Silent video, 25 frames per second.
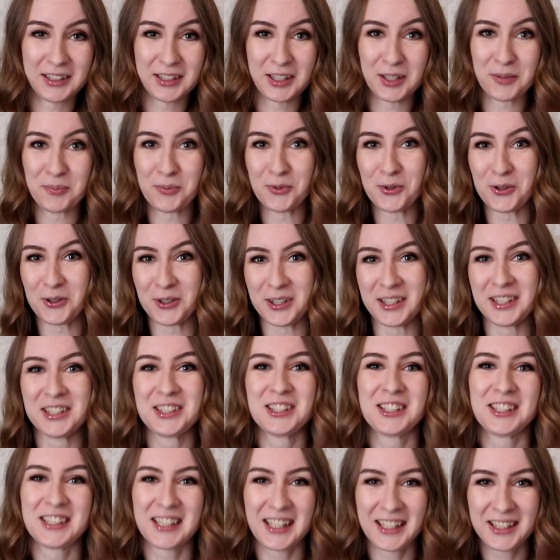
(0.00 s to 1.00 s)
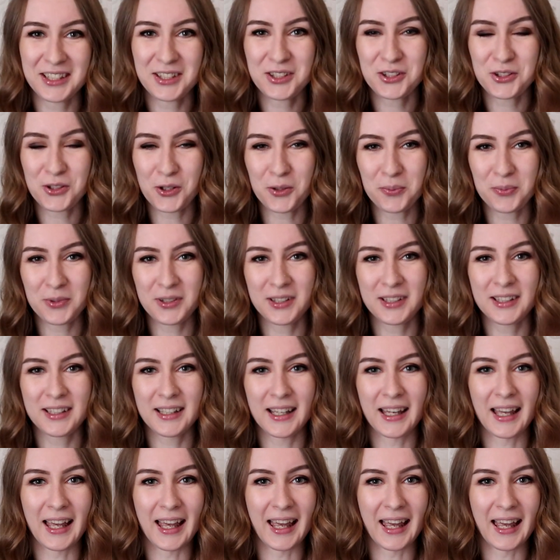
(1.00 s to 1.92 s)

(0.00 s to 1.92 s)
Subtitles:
a more entertaining topic,